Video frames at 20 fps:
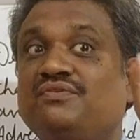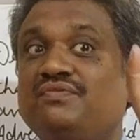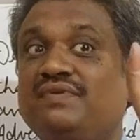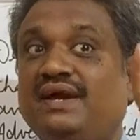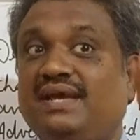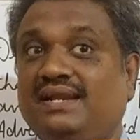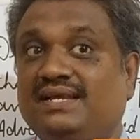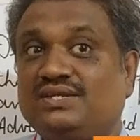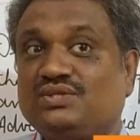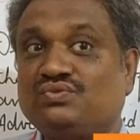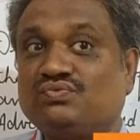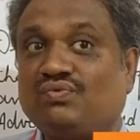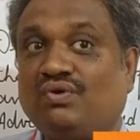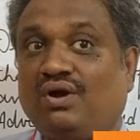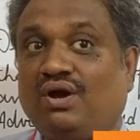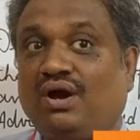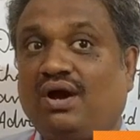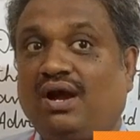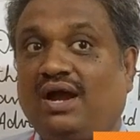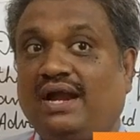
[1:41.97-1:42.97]
Very is
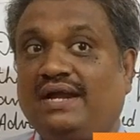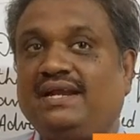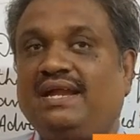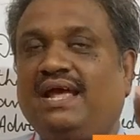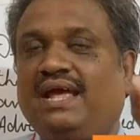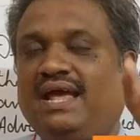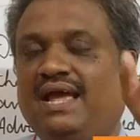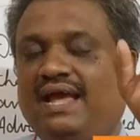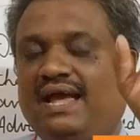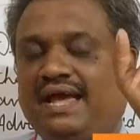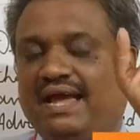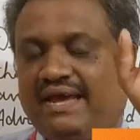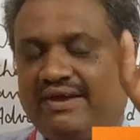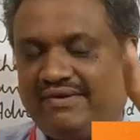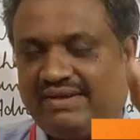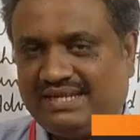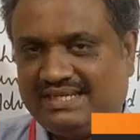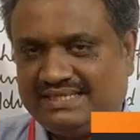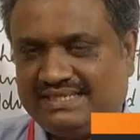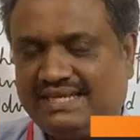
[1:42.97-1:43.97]
what?
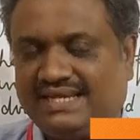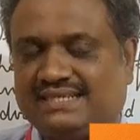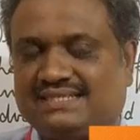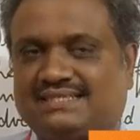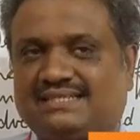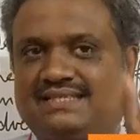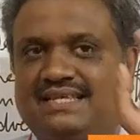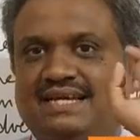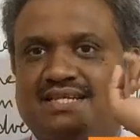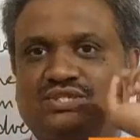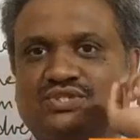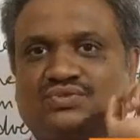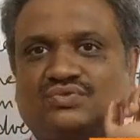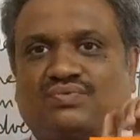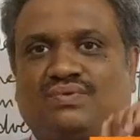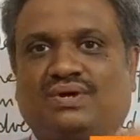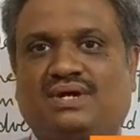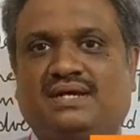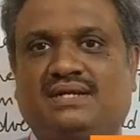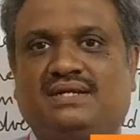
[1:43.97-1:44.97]
Very. Yes, that's
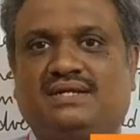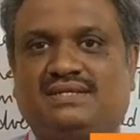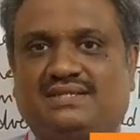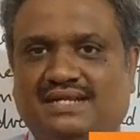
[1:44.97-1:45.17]
what.